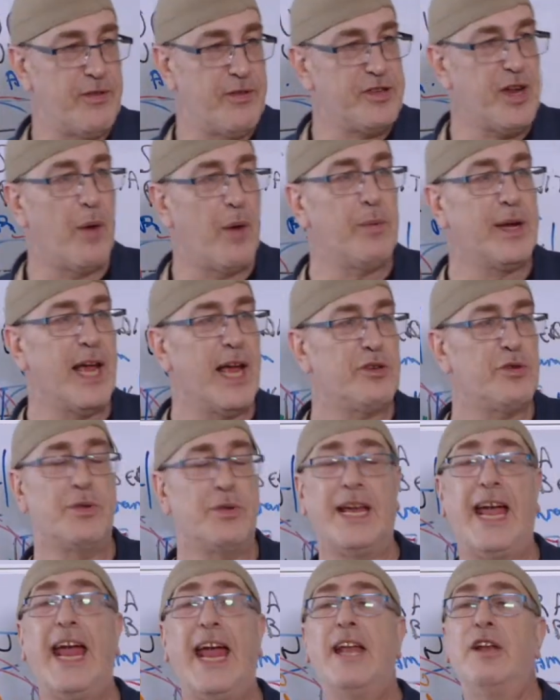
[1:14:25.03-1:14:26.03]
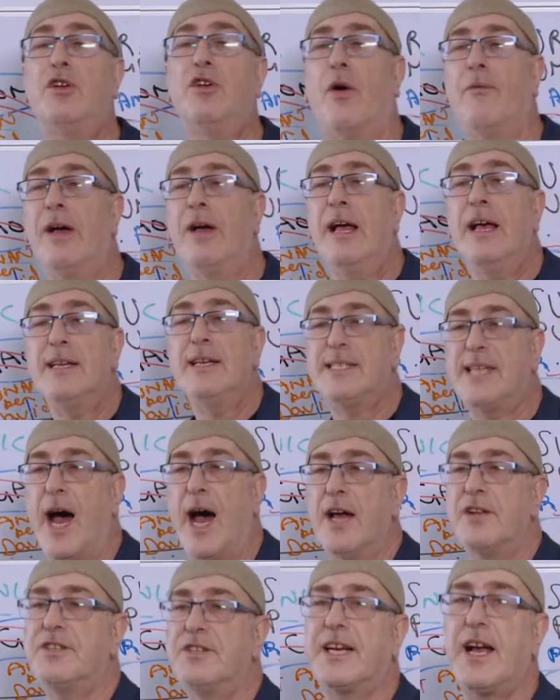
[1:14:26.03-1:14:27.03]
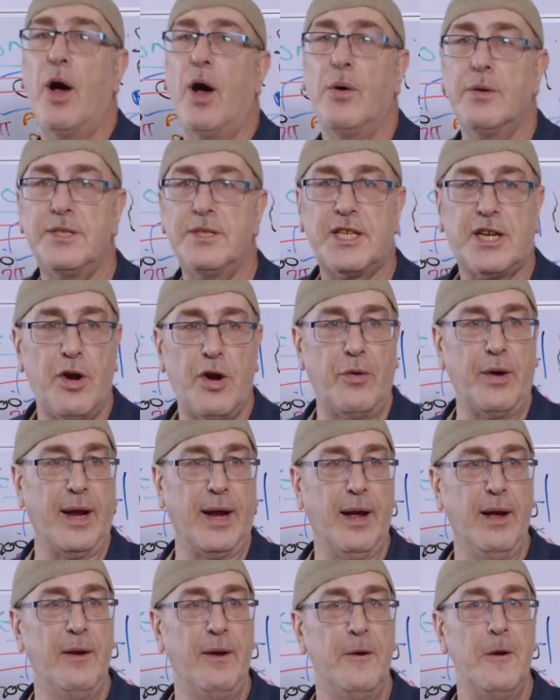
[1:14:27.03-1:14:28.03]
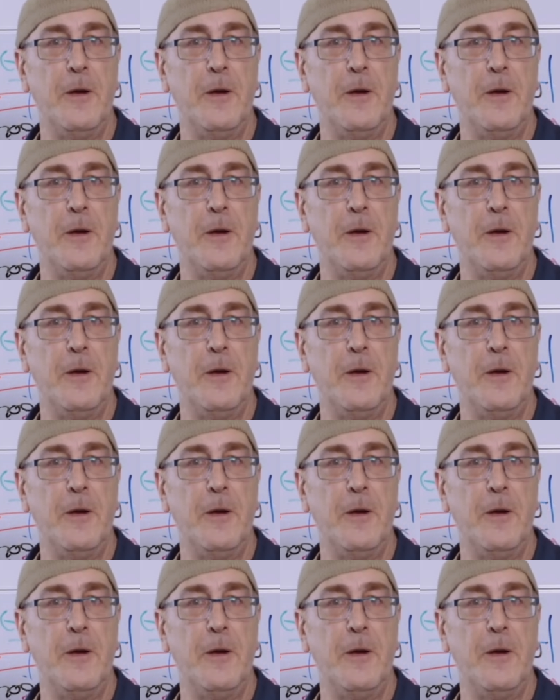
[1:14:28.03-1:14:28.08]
the time we get to the end of Sa'adja Gaon's career,